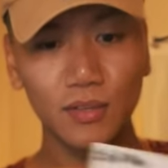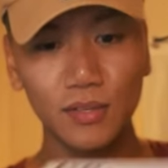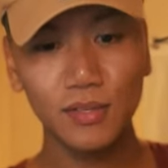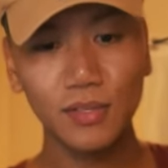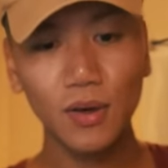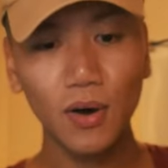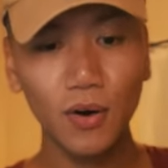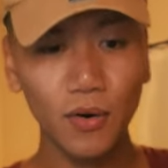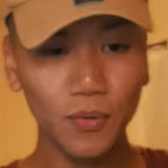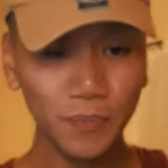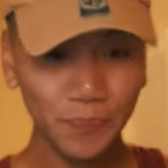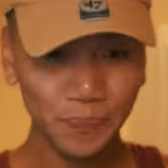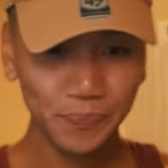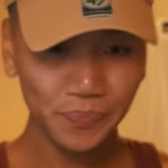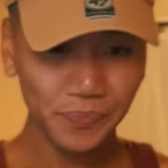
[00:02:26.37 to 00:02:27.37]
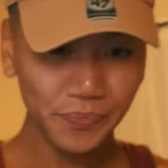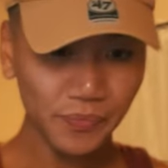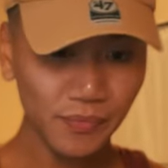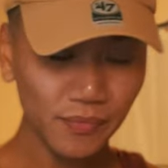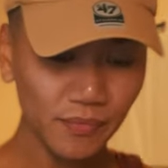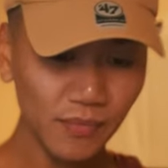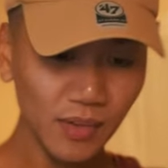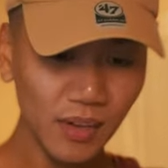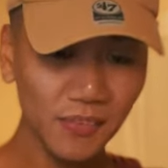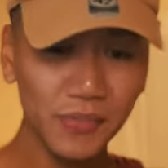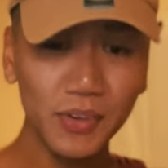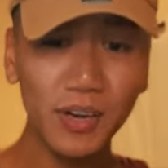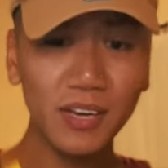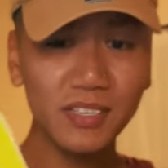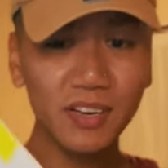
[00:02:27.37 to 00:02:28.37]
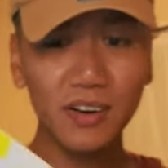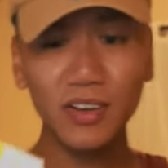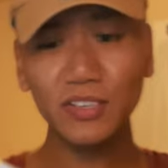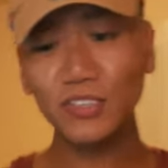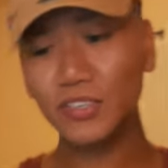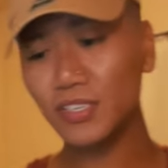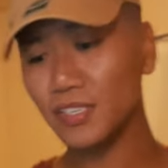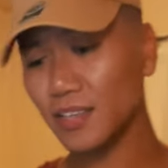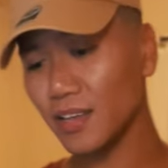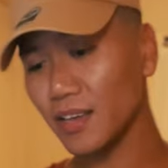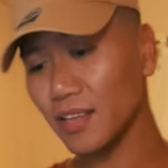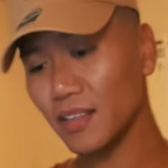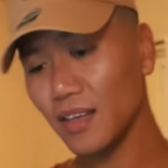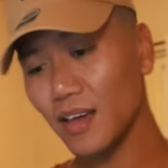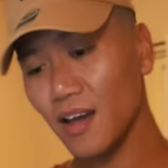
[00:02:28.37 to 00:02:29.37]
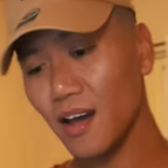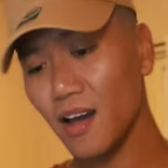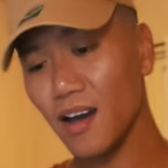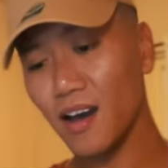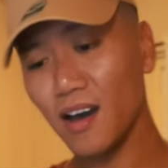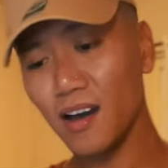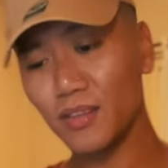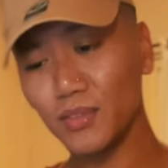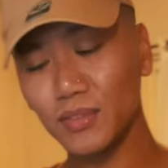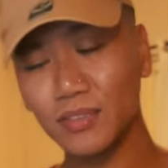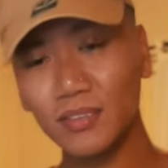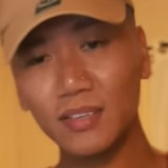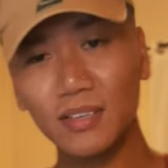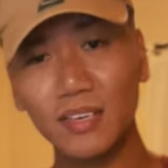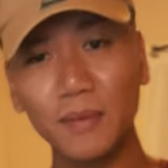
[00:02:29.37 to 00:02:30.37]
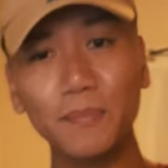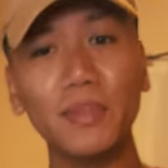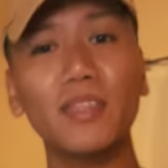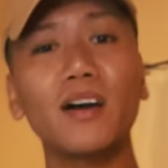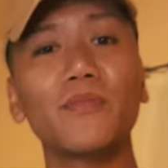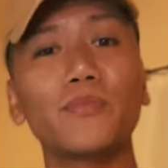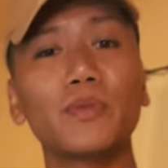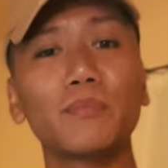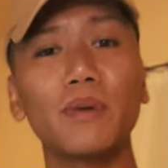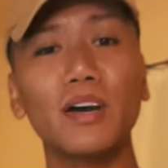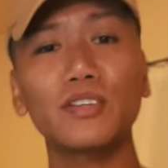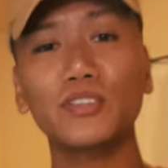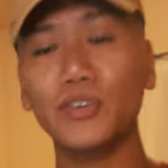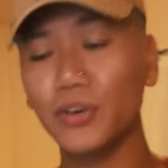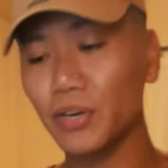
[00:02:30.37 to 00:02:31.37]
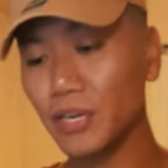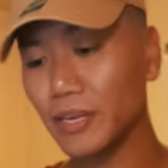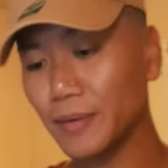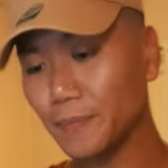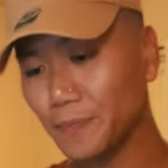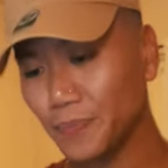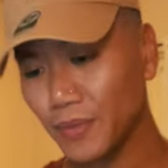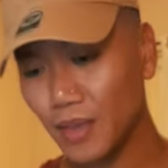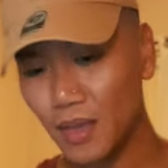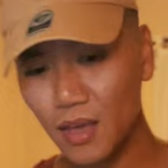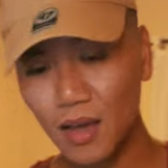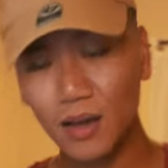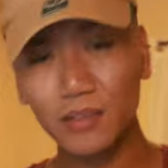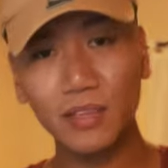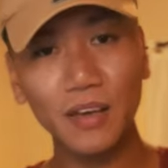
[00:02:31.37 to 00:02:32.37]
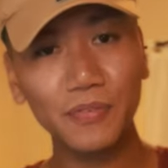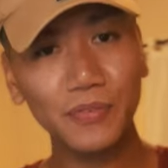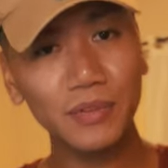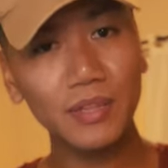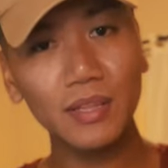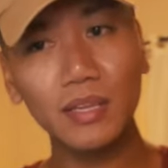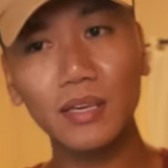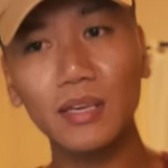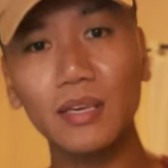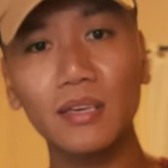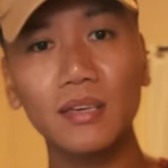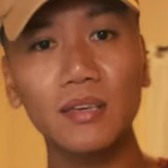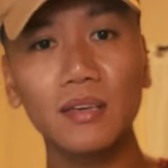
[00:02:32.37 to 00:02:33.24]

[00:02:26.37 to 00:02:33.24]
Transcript: So if you guys are interested on keeping up with my journey, I'll definitely